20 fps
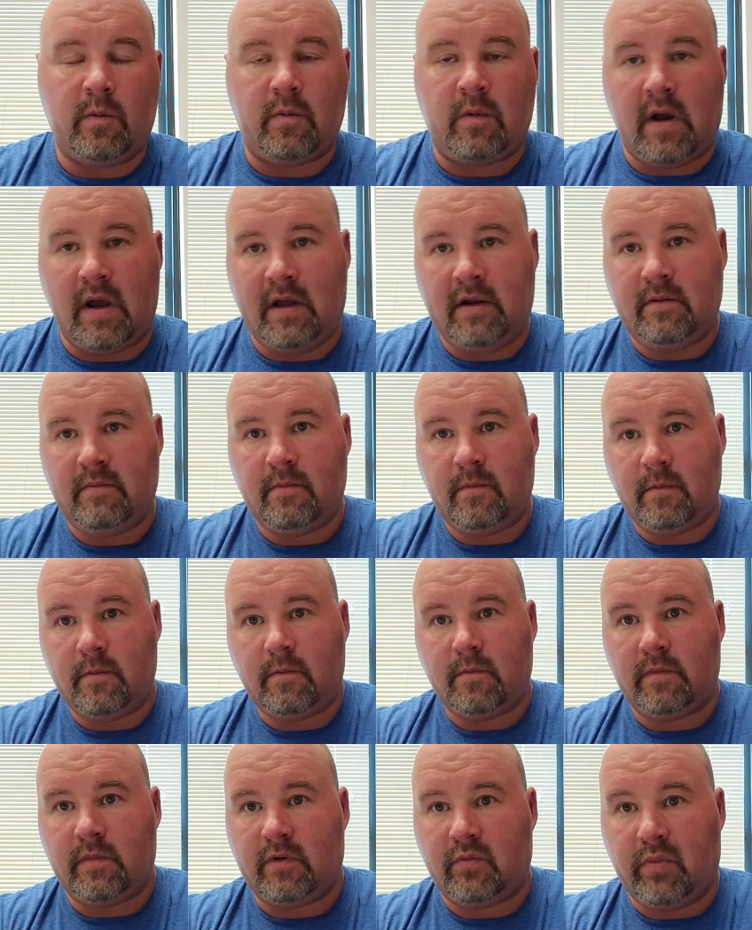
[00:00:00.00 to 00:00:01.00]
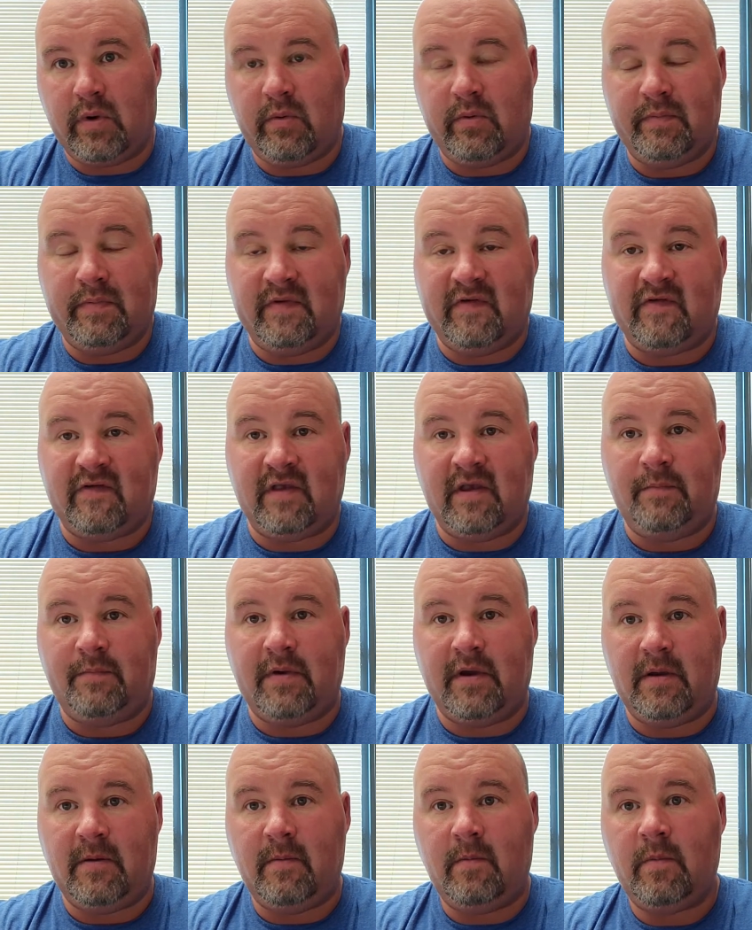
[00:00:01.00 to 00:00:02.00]
right? And we would be
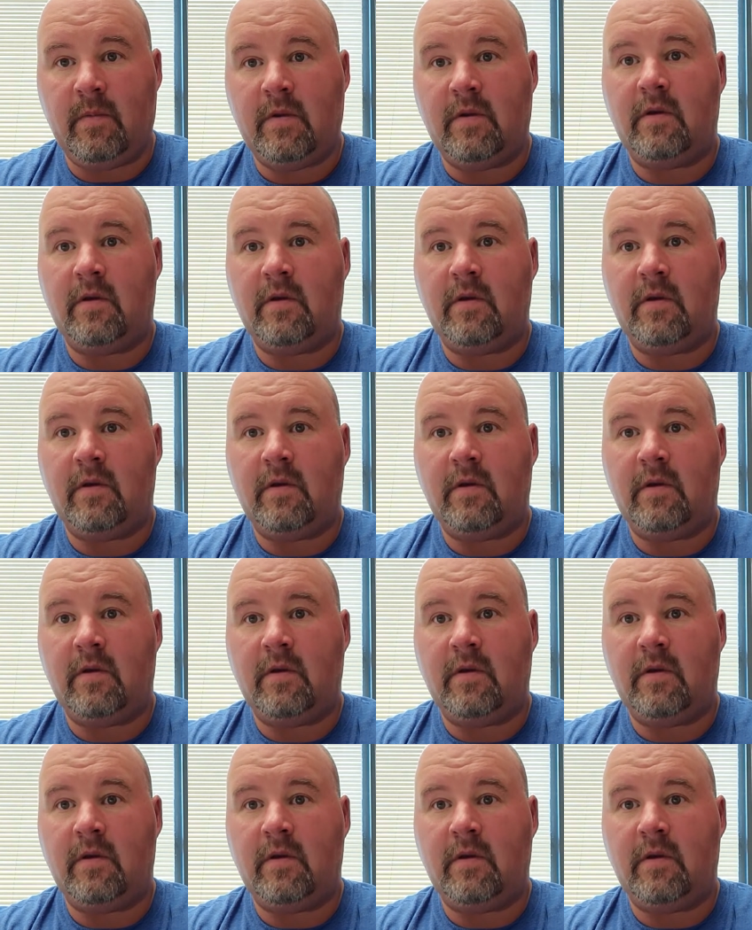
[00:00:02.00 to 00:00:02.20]
sleeping.